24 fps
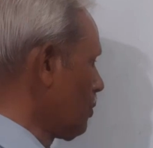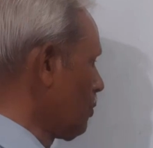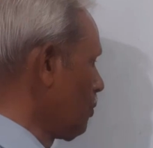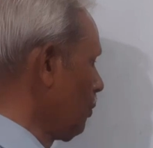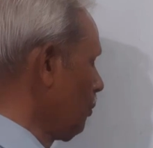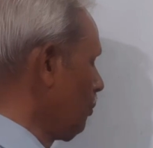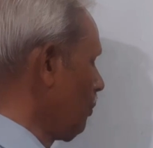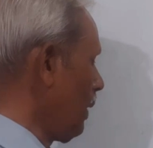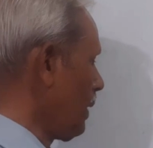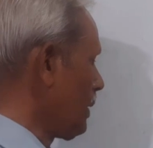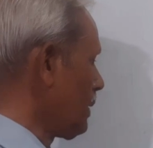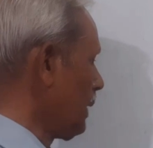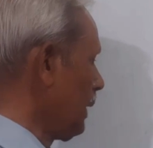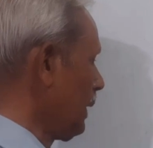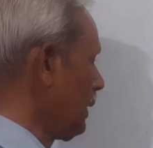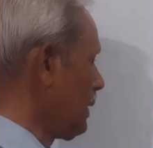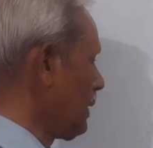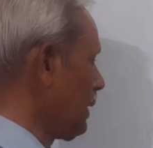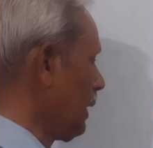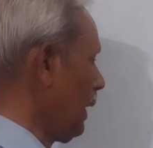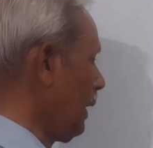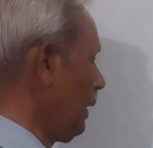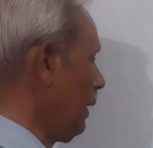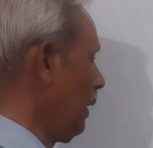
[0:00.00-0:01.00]
2 plus 8,
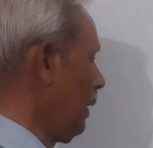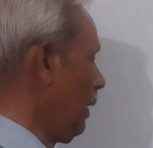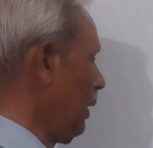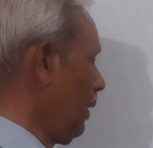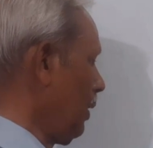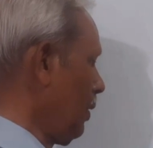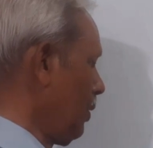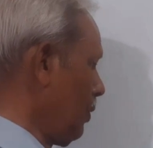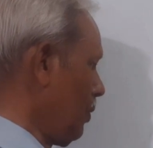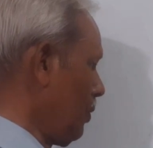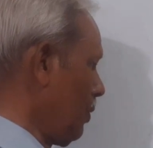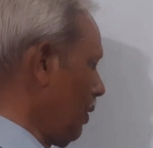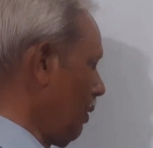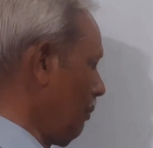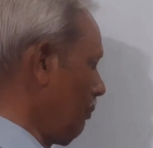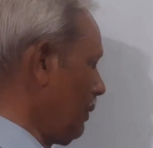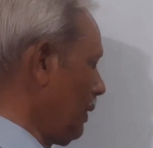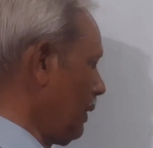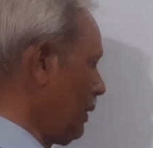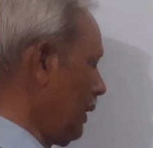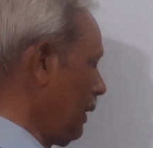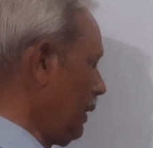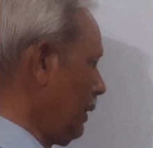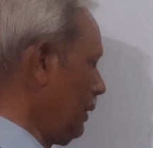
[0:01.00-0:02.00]
10. Drop the
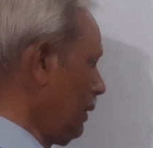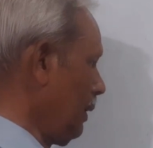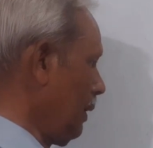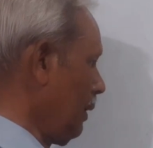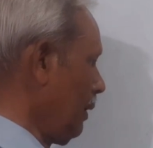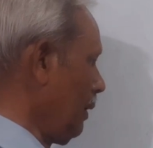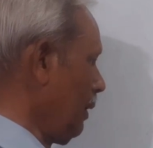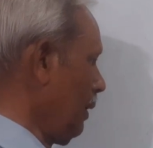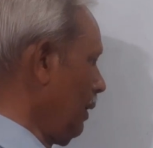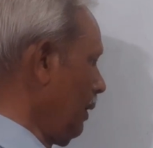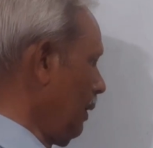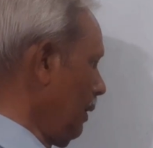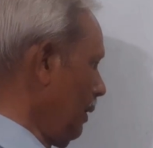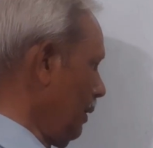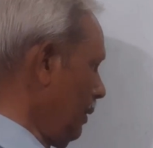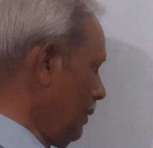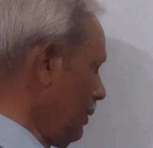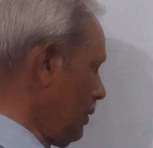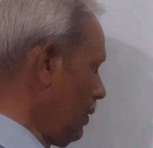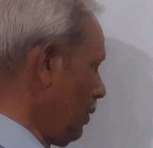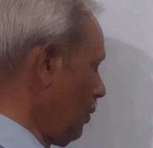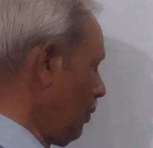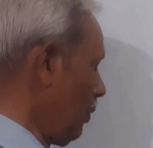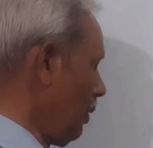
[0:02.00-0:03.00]
10 here.
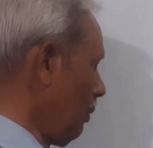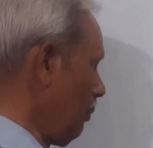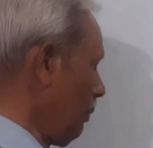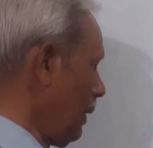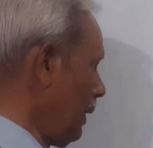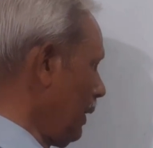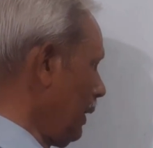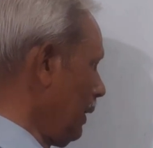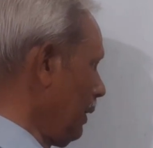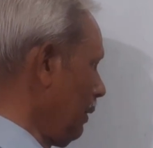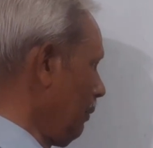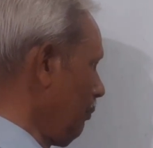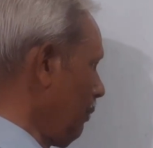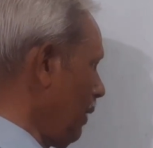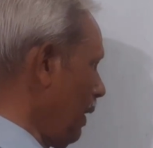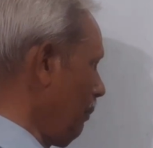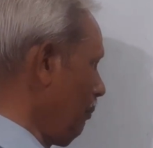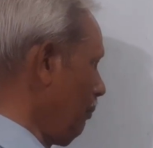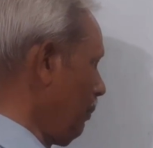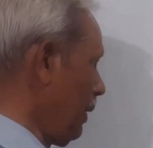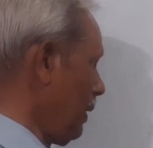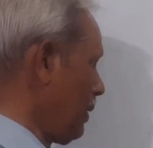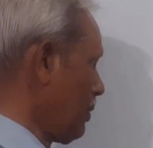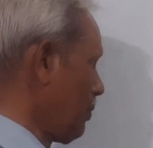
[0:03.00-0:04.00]
0 remaining.
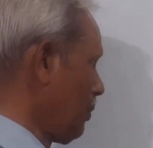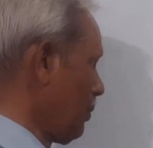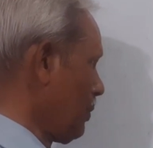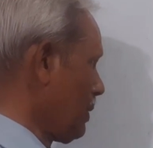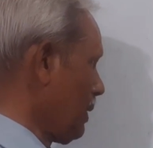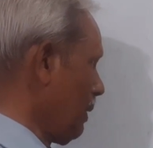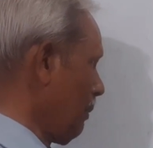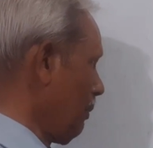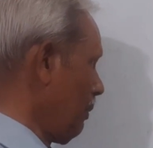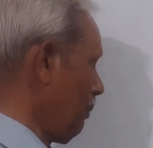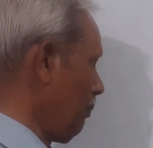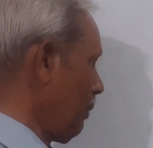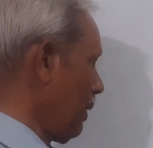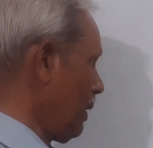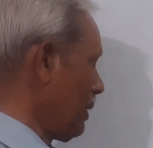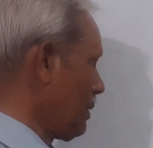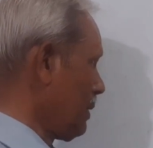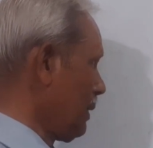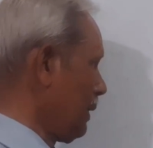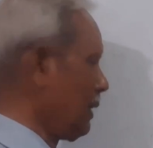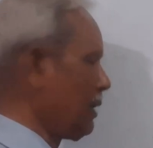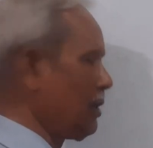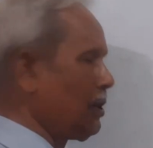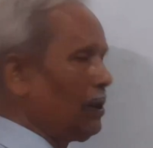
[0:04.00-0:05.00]
5 plus 2, 7
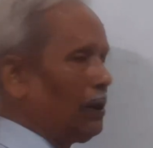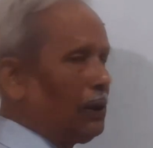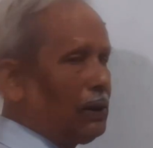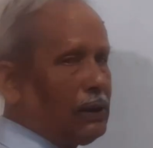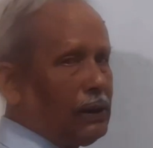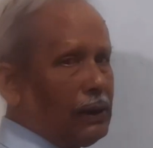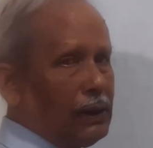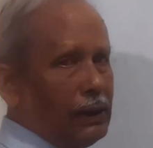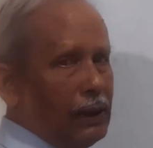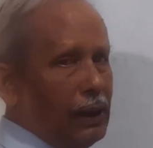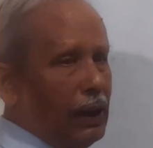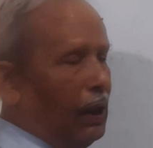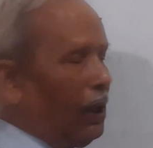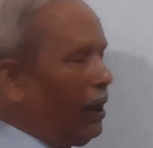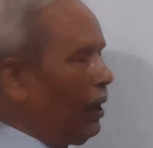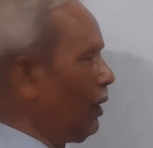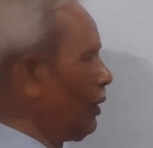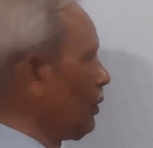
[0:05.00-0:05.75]
plus 6, 13.